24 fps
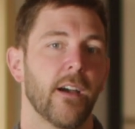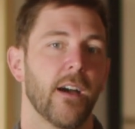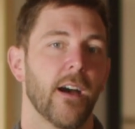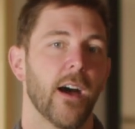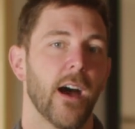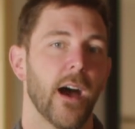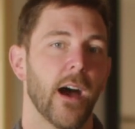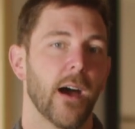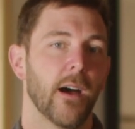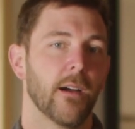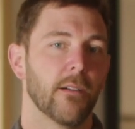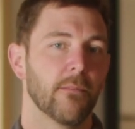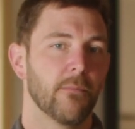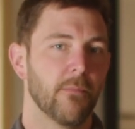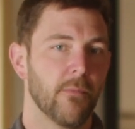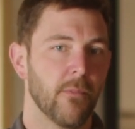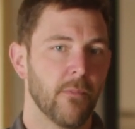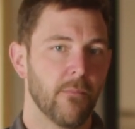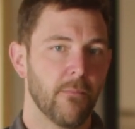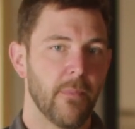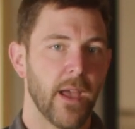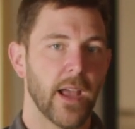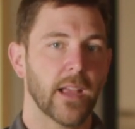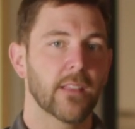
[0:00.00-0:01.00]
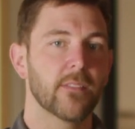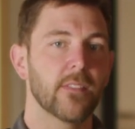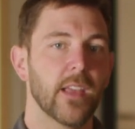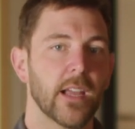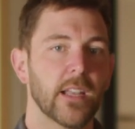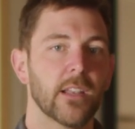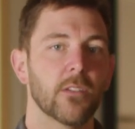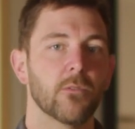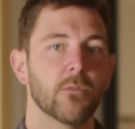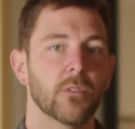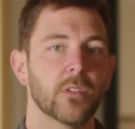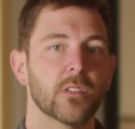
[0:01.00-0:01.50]
Back
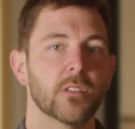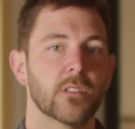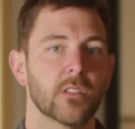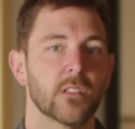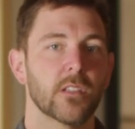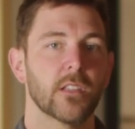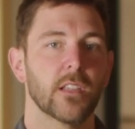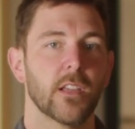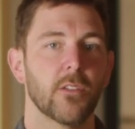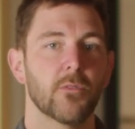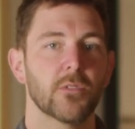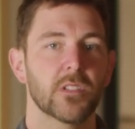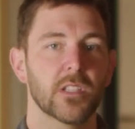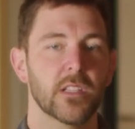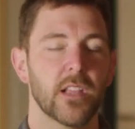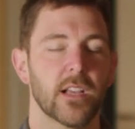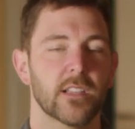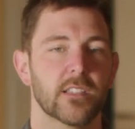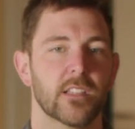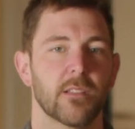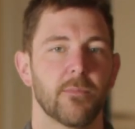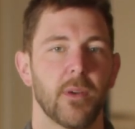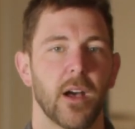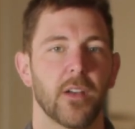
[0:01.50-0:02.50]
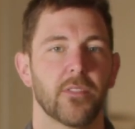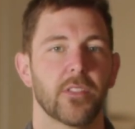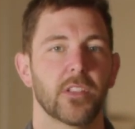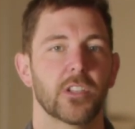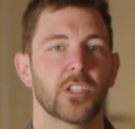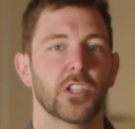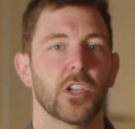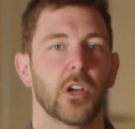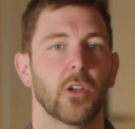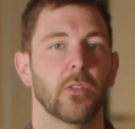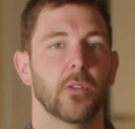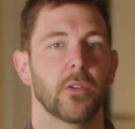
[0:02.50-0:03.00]
then, it was less about the
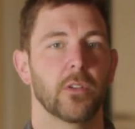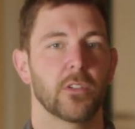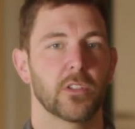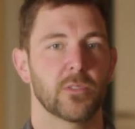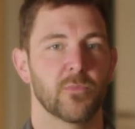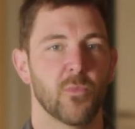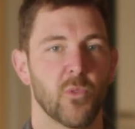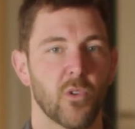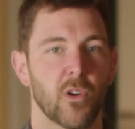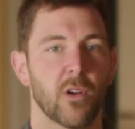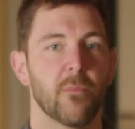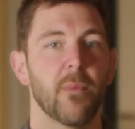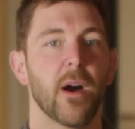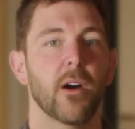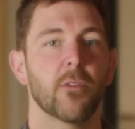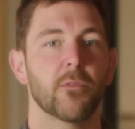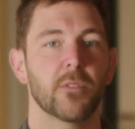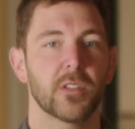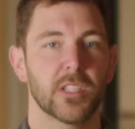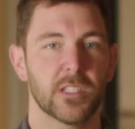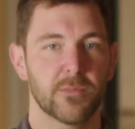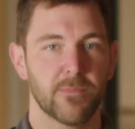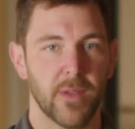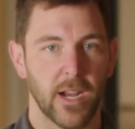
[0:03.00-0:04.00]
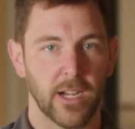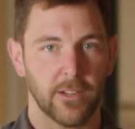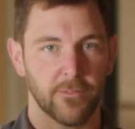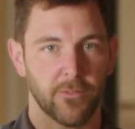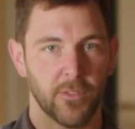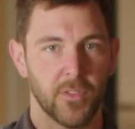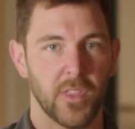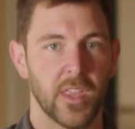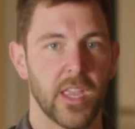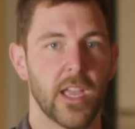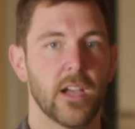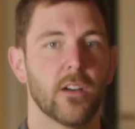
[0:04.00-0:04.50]
children. It was more about respect
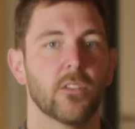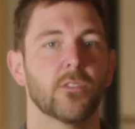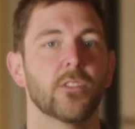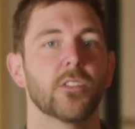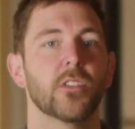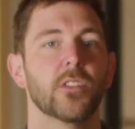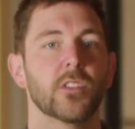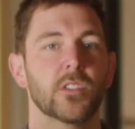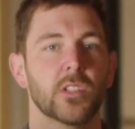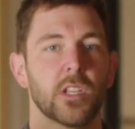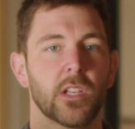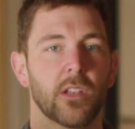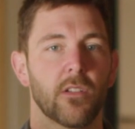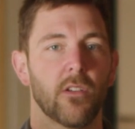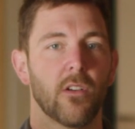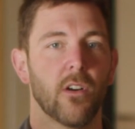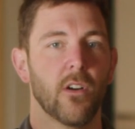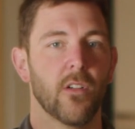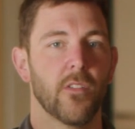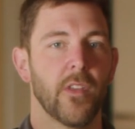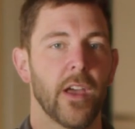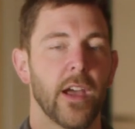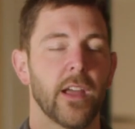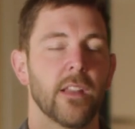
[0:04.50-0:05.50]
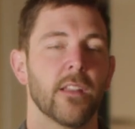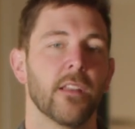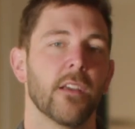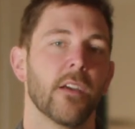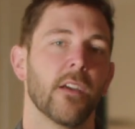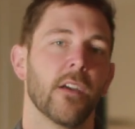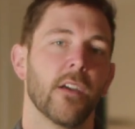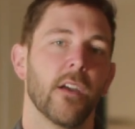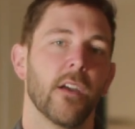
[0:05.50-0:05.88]
for the elders and all that.